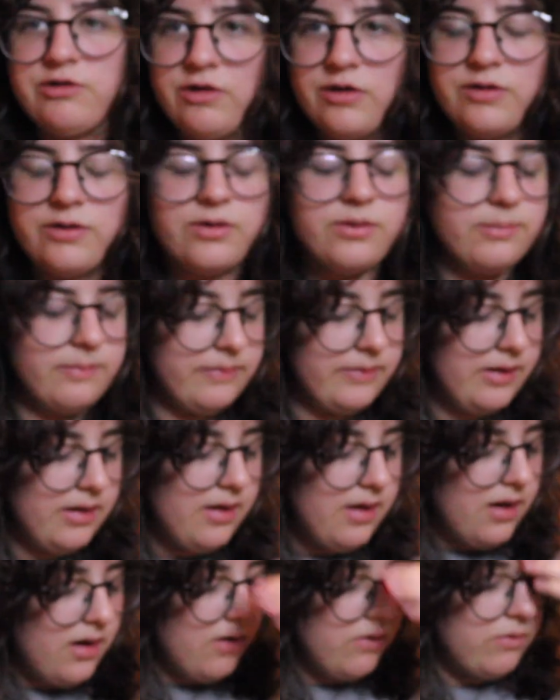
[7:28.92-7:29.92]
each other.
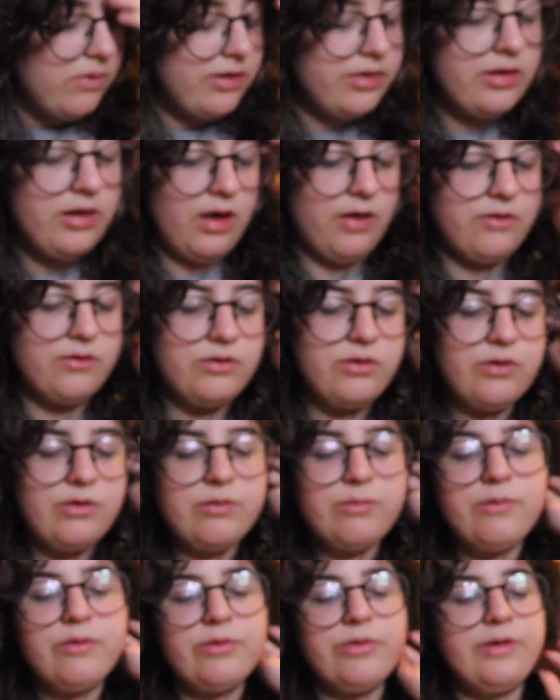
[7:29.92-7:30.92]
One of the other
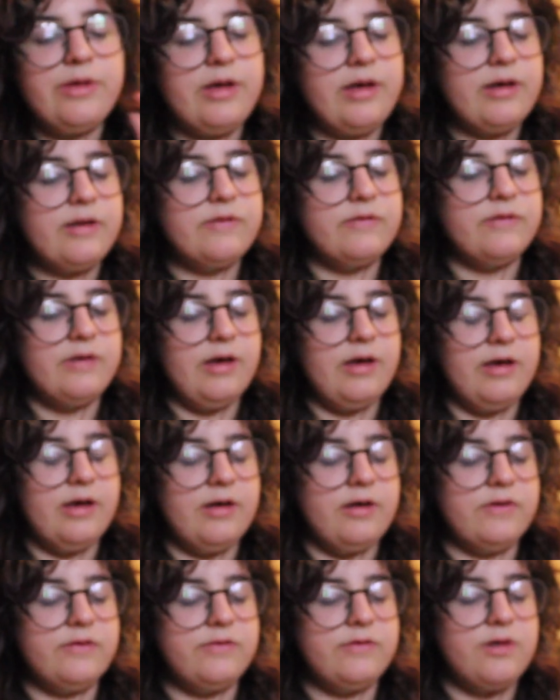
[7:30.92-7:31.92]
notable things
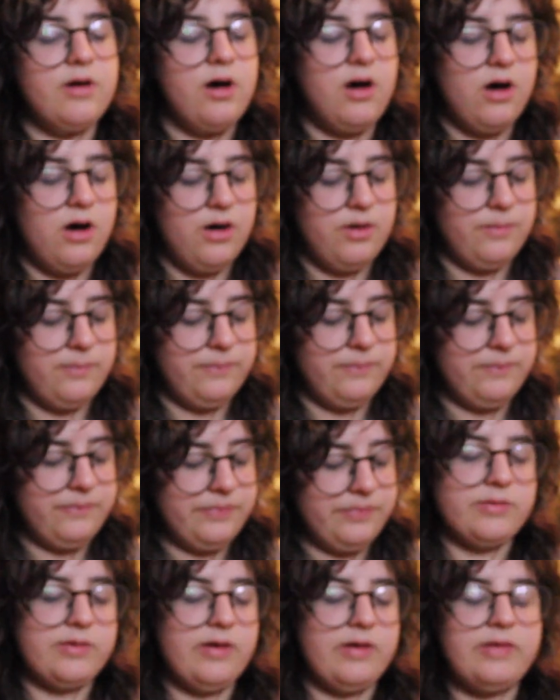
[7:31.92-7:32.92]
is um
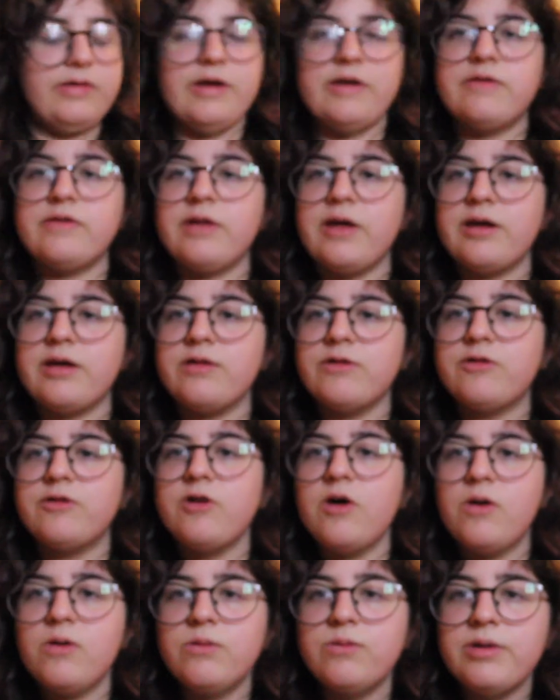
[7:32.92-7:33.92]
this like
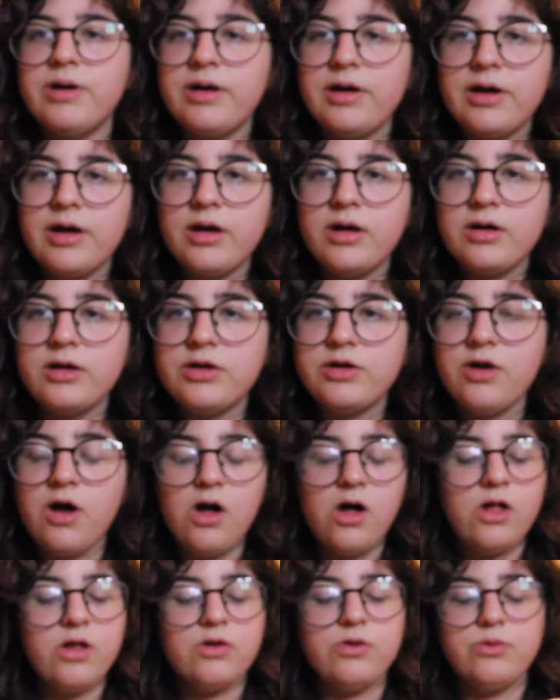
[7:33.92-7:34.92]
so
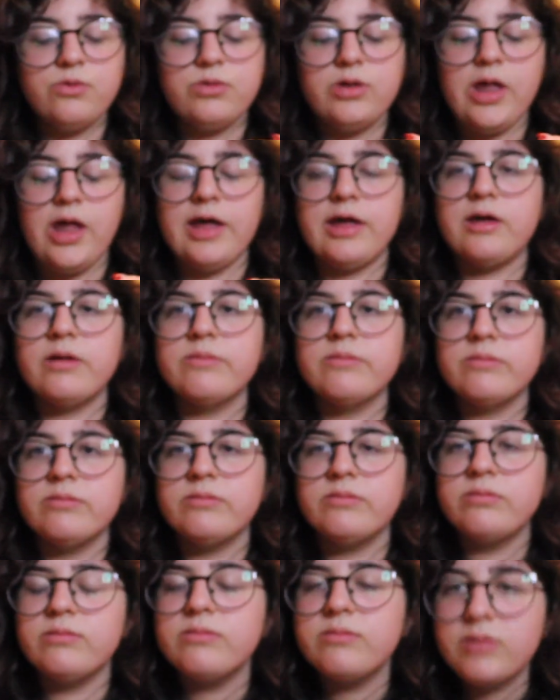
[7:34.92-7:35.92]
y'all who like
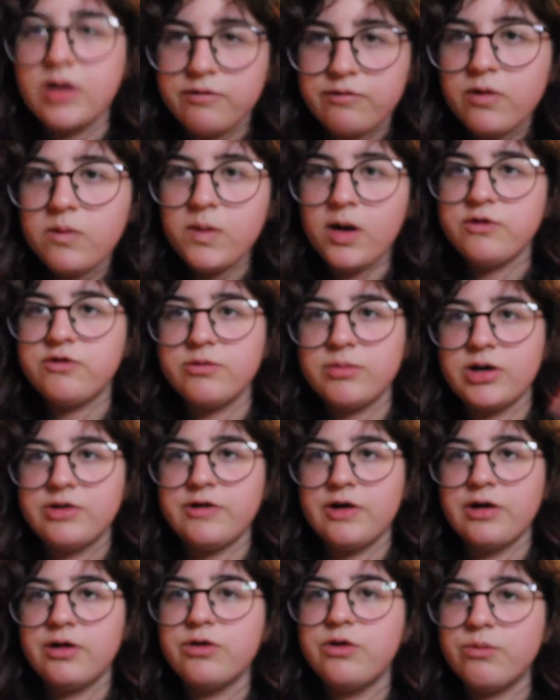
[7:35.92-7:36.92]
if you're watching my
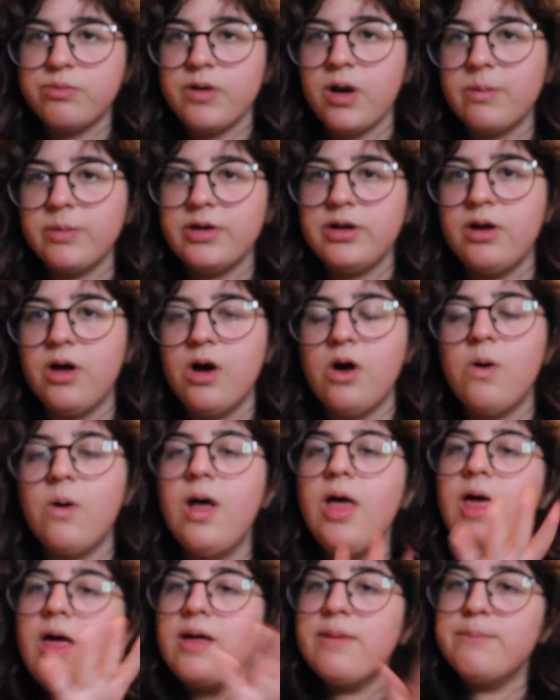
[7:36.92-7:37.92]
channel you probably
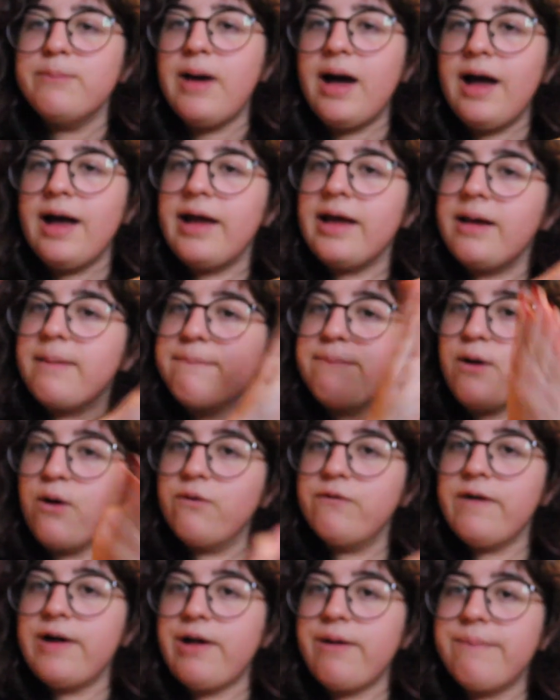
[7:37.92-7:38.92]
know my
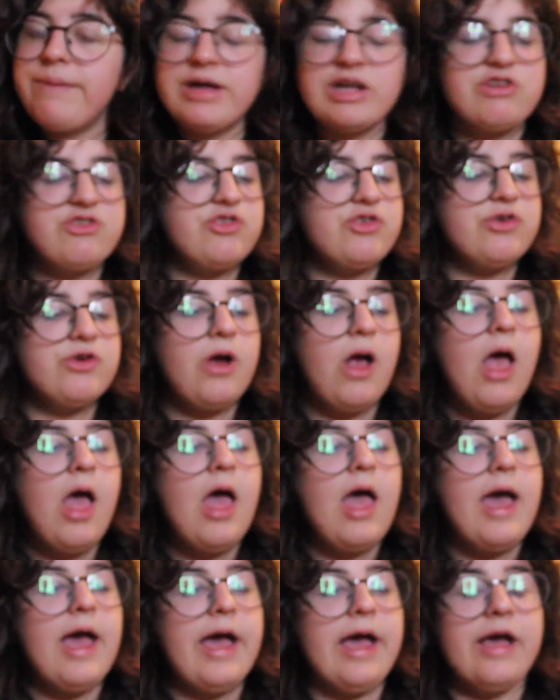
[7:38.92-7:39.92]
profile picture
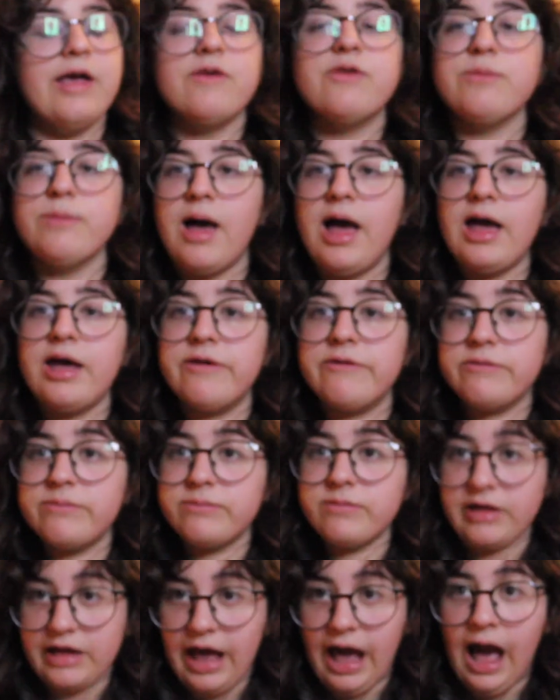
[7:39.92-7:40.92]
is my
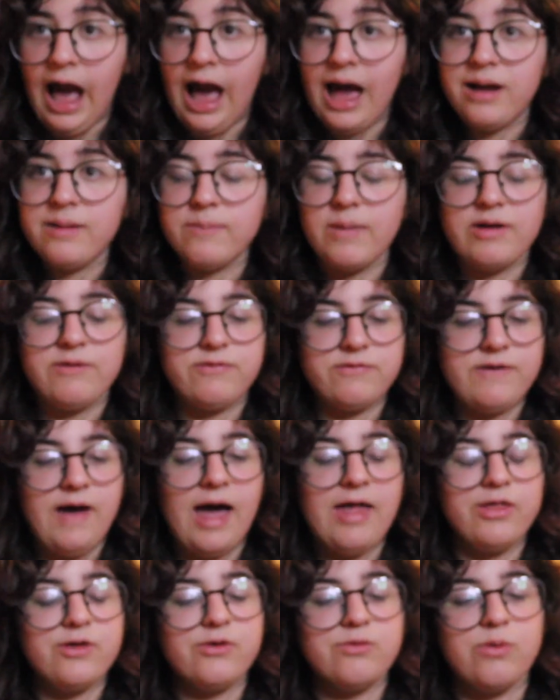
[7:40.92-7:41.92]
cat, my
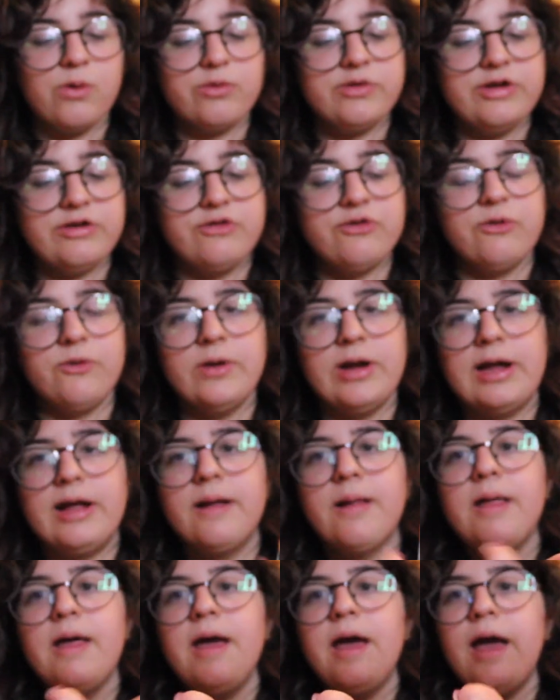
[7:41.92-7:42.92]
fat little
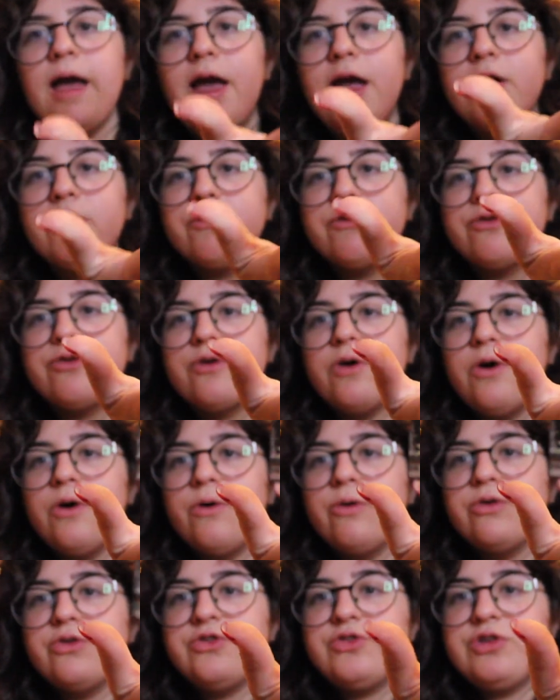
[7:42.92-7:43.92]
rotisserie. And
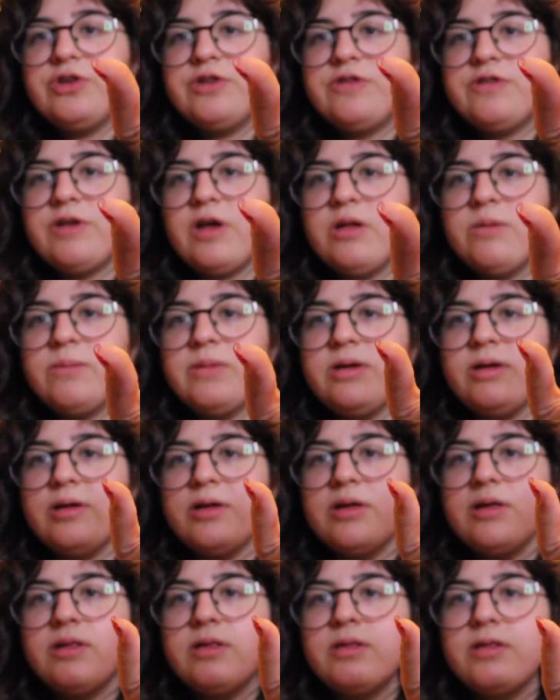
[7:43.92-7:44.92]
so she sent
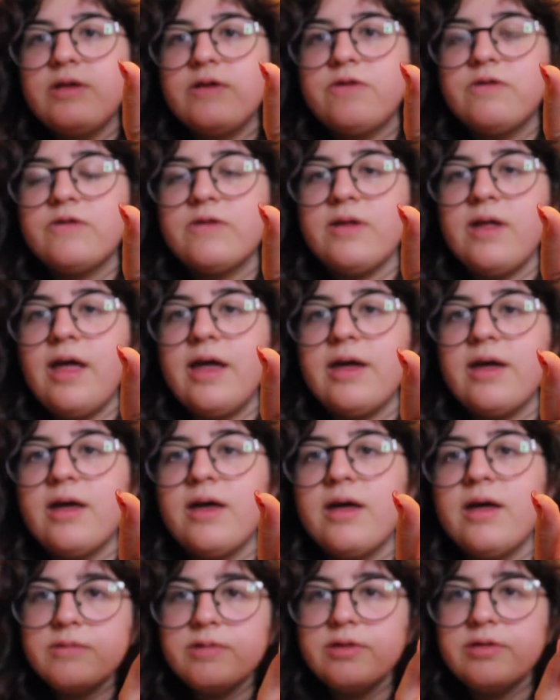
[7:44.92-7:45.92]
me this like,
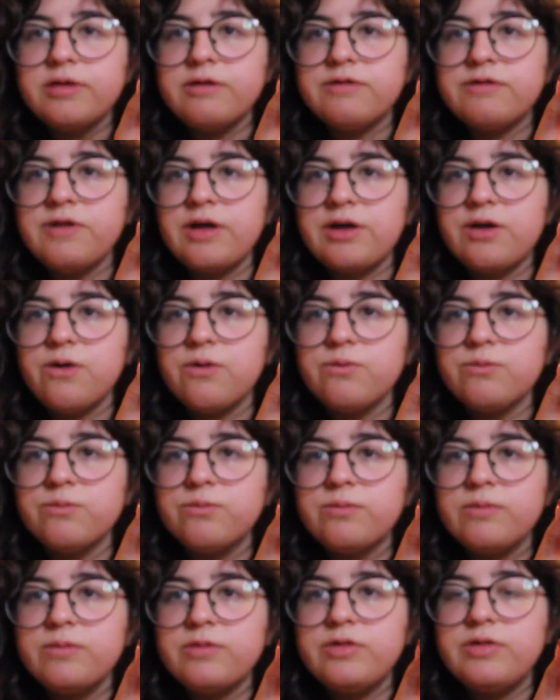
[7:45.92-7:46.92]
this like,
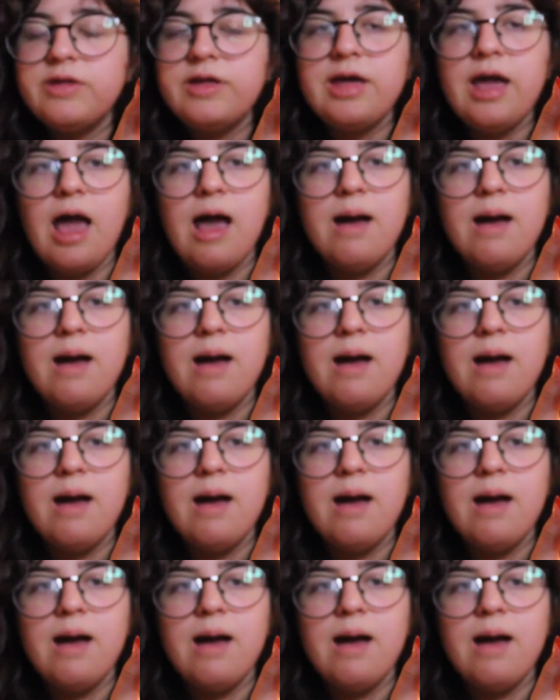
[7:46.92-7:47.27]
the